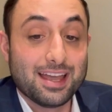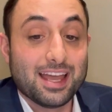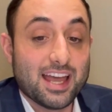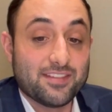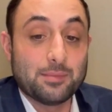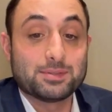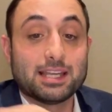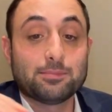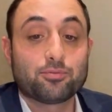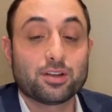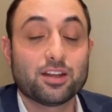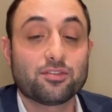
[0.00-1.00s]
If I'm
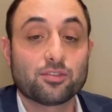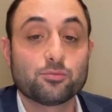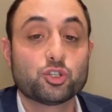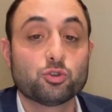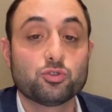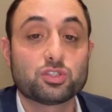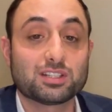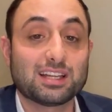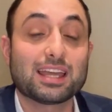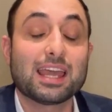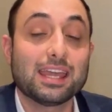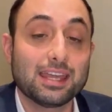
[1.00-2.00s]
separated from Jews because
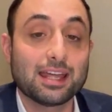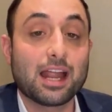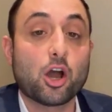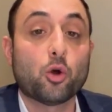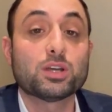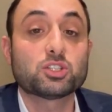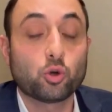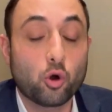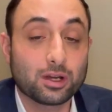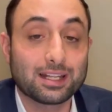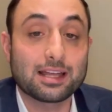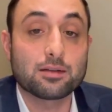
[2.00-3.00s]
I hate and I always
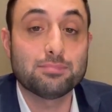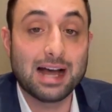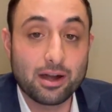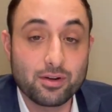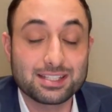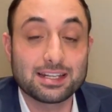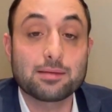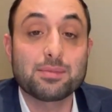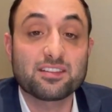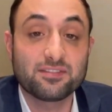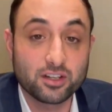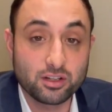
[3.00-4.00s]
talk and I embarrass and I
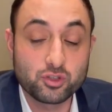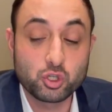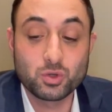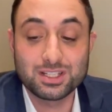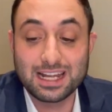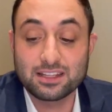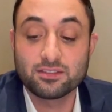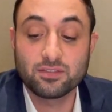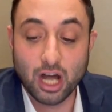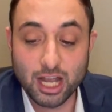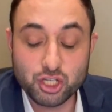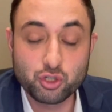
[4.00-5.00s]
make fun of Jews and I
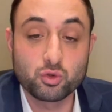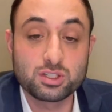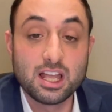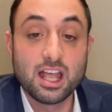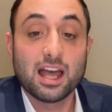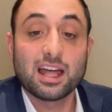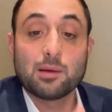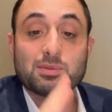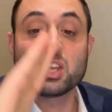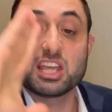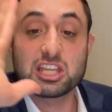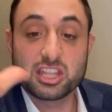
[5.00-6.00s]
divide Jews and I'm
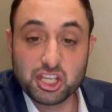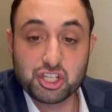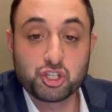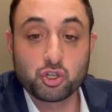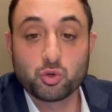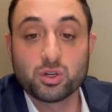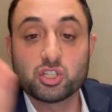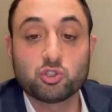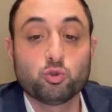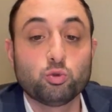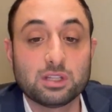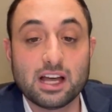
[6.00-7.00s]
saying this Jew is
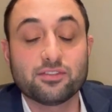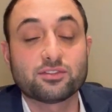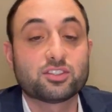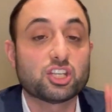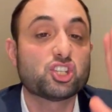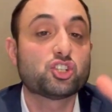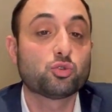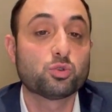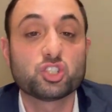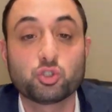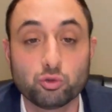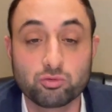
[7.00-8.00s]
too left, this Jew
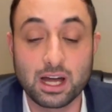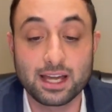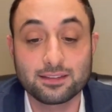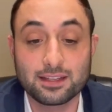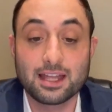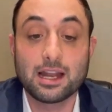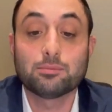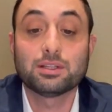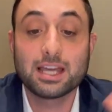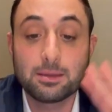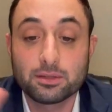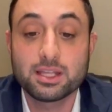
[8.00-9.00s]
is too right, and I'm
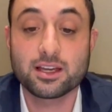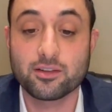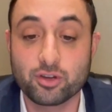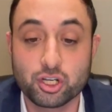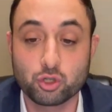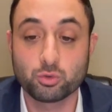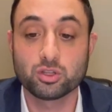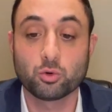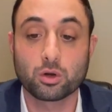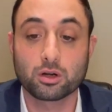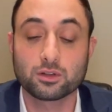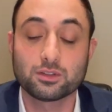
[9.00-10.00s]
labeling every Jew in the
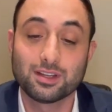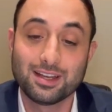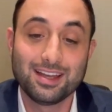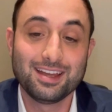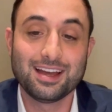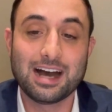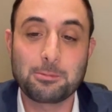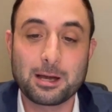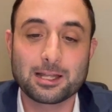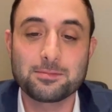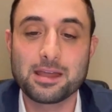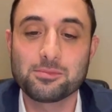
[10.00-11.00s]
world, I'm not
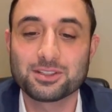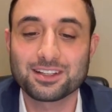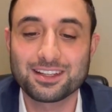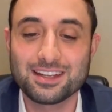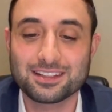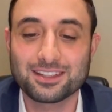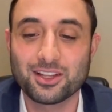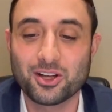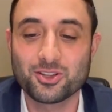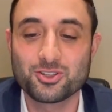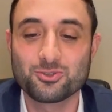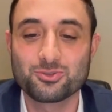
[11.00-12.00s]
going to be able to connect to the
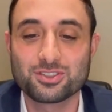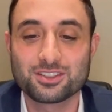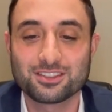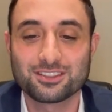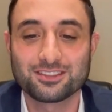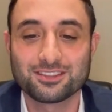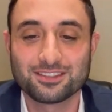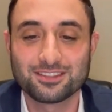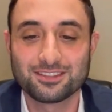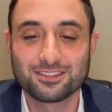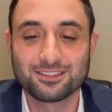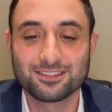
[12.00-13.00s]
other Jews.
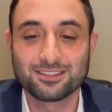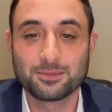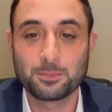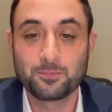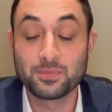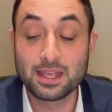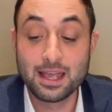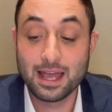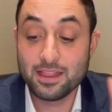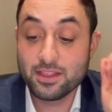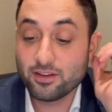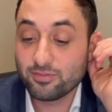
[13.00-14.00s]

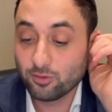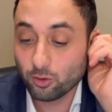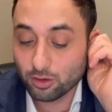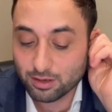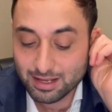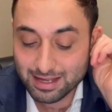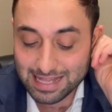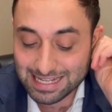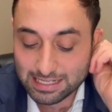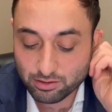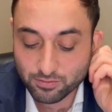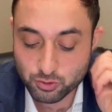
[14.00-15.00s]
And therefore, that's
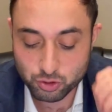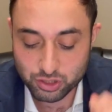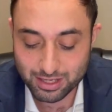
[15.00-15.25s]
how Rav Zusha